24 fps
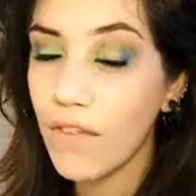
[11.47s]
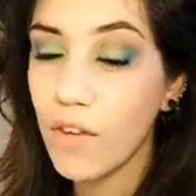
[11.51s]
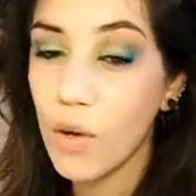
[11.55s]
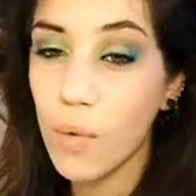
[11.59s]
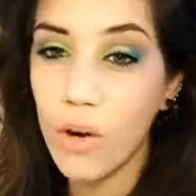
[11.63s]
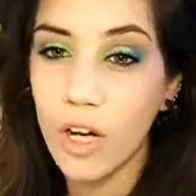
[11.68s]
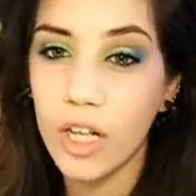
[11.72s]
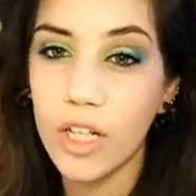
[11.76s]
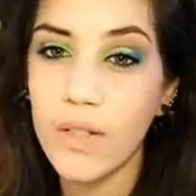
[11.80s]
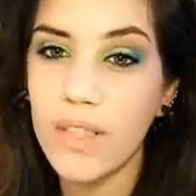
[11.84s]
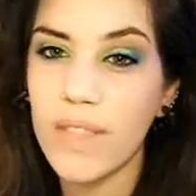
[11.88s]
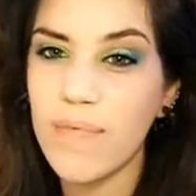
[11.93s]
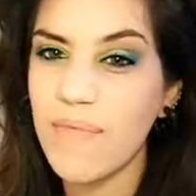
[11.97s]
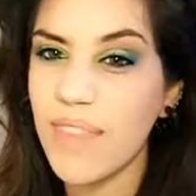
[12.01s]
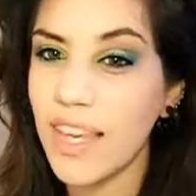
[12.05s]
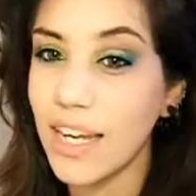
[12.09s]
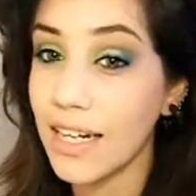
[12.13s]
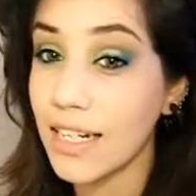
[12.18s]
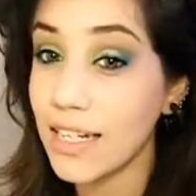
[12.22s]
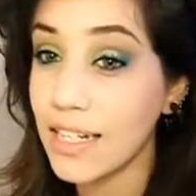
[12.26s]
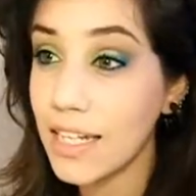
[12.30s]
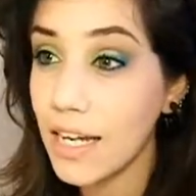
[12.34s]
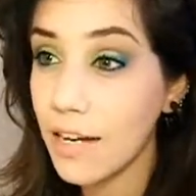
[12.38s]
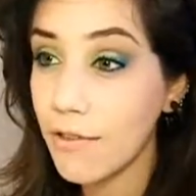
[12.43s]
If you want to do
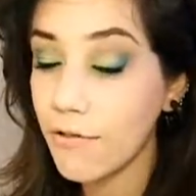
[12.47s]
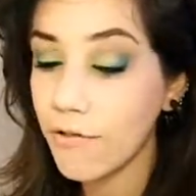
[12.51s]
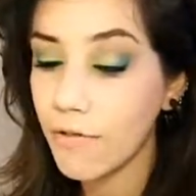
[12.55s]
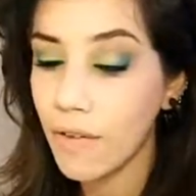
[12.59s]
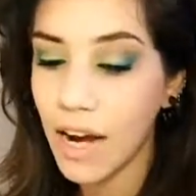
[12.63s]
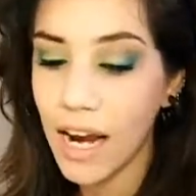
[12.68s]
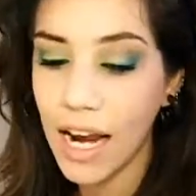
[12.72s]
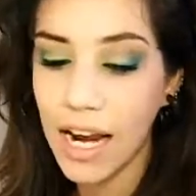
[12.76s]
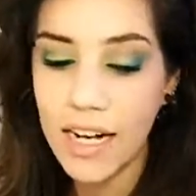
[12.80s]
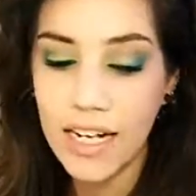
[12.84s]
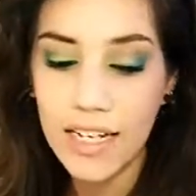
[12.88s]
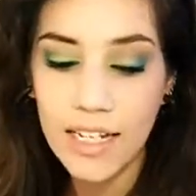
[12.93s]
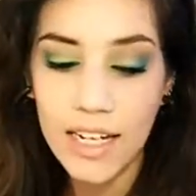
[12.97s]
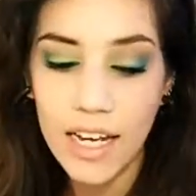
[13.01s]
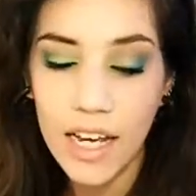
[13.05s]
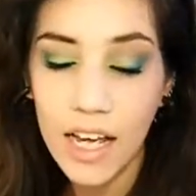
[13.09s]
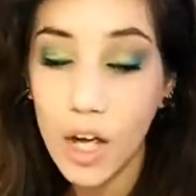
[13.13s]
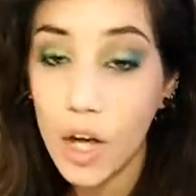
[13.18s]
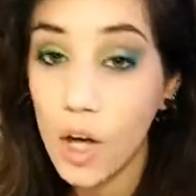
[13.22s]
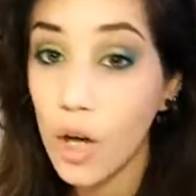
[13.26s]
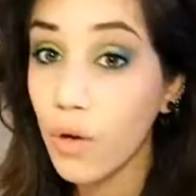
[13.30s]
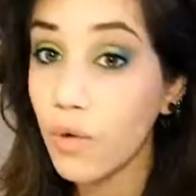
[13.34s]
something different,